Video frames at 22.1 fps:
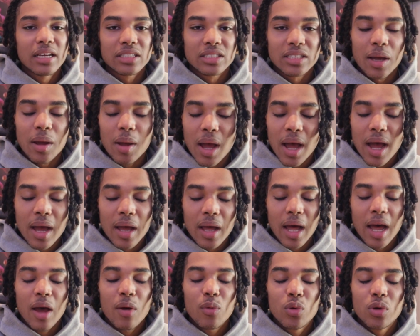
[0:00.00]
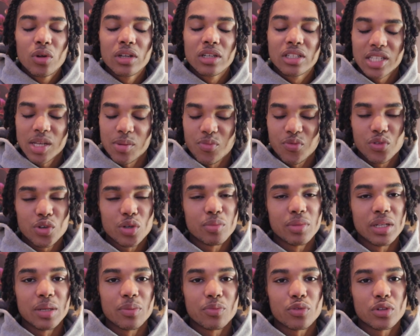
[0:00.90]
yes, I will accept full
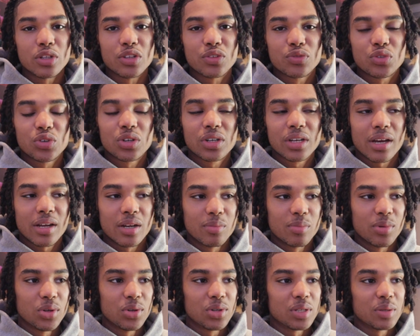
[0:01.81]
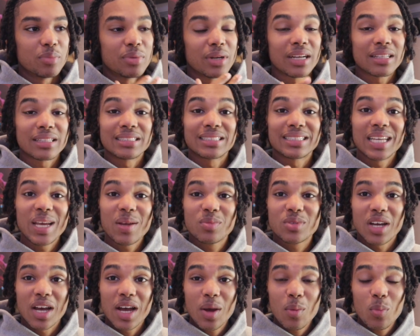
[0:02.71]
blame for this. Full accountability. But at the
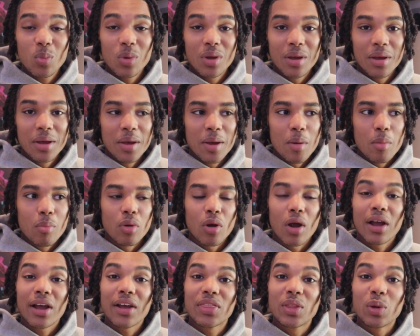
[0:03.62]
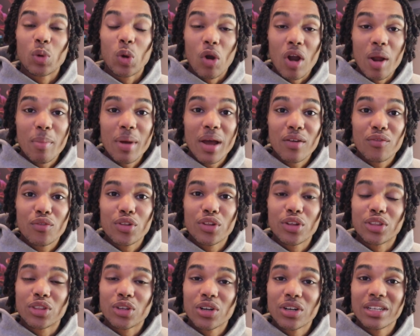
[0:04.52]
same time, bro, I got the grade back for
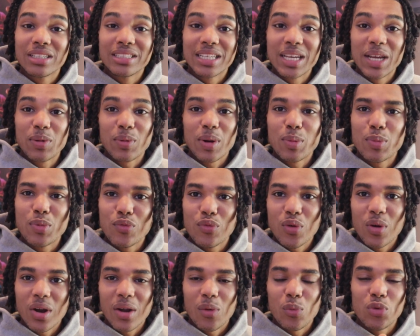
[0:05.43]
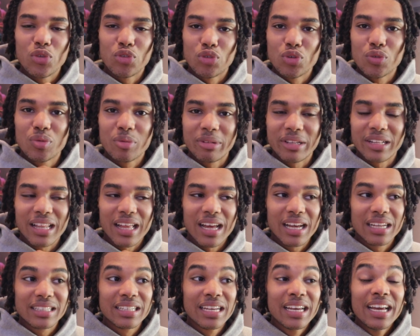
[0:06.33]
the 3rd exam right before I withdrew from the
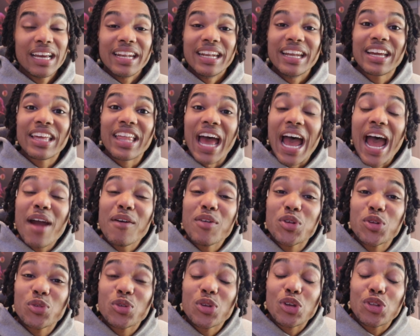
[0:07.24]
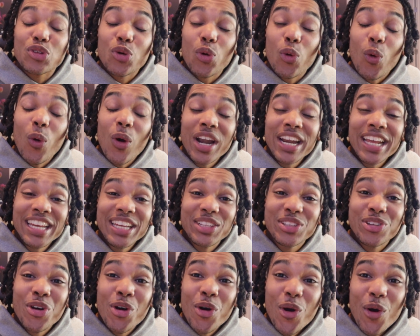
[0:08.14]
class. Nigga, the average was a
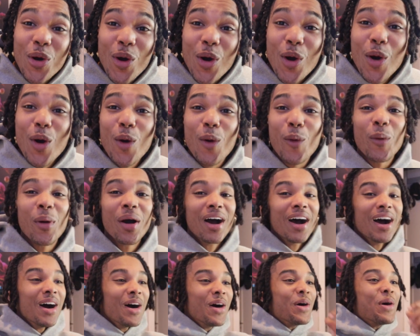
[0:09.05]
22.